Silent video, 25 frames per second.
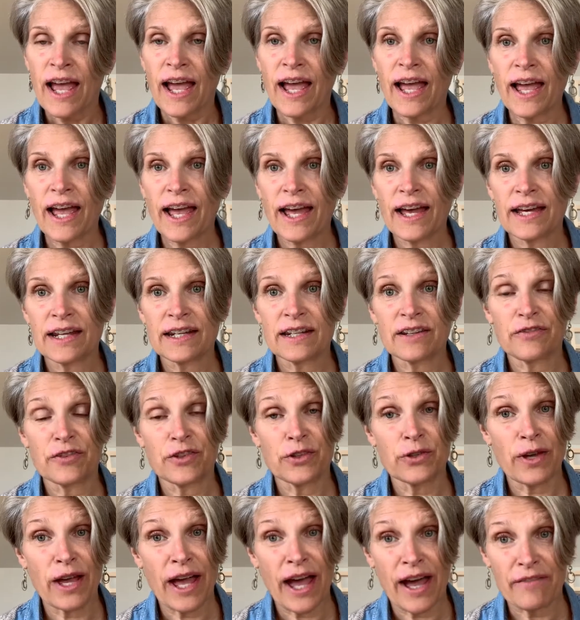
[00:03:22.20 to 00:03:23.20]
And if
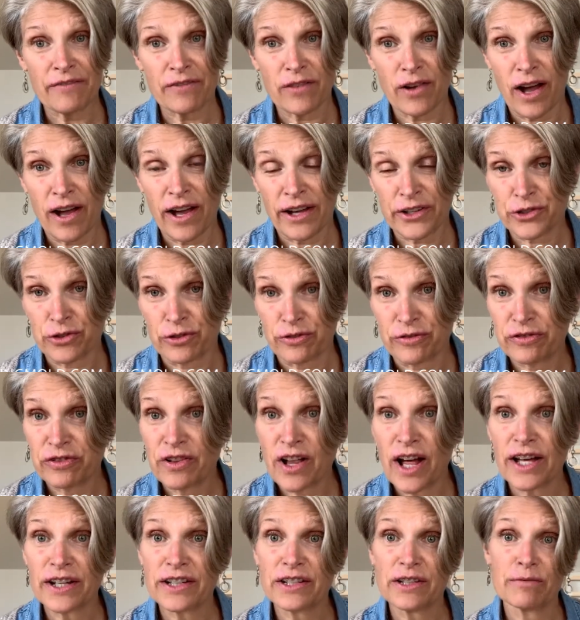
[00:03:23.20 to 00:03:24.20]
you have actual
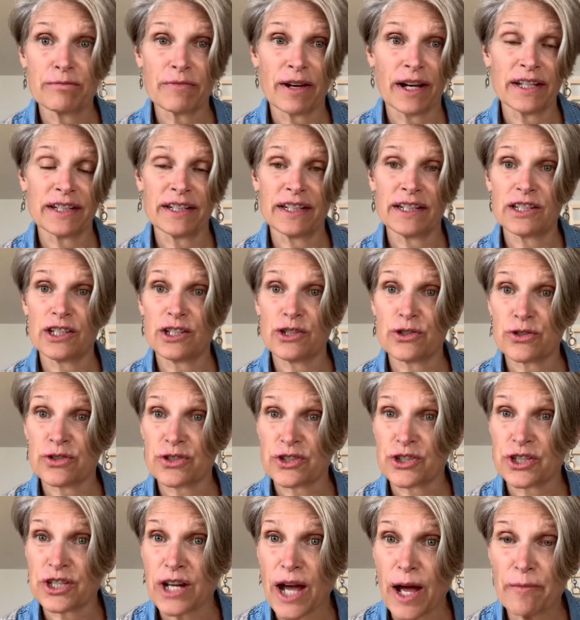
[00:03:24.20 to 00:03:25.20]
flood, you might need to use a
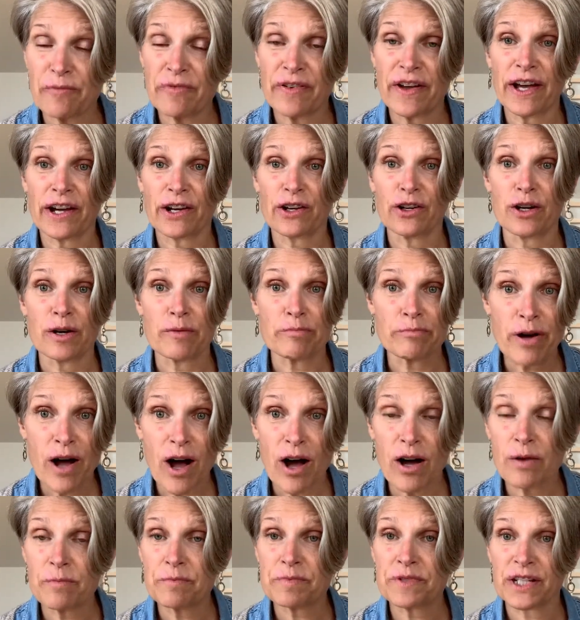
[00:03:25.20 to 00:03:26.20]
shop vac or a
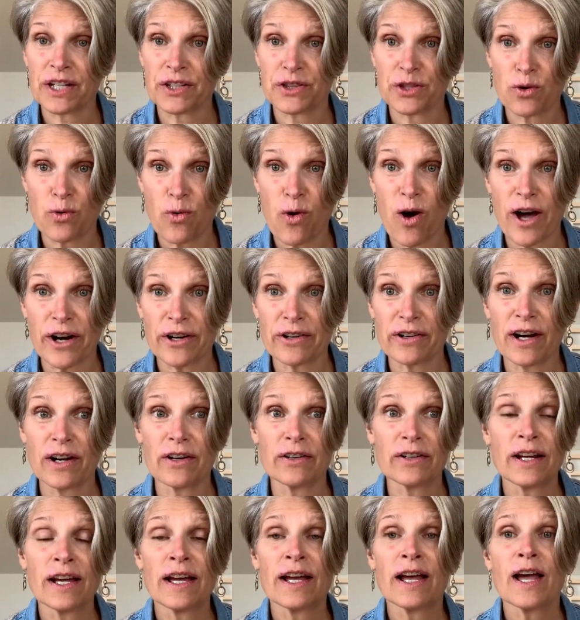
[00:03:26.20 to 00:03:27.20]
pump to get the water
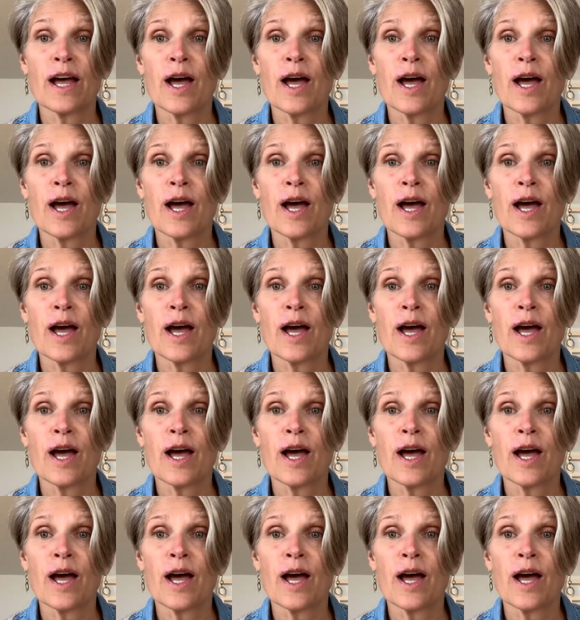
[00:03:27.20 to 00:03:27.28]
out.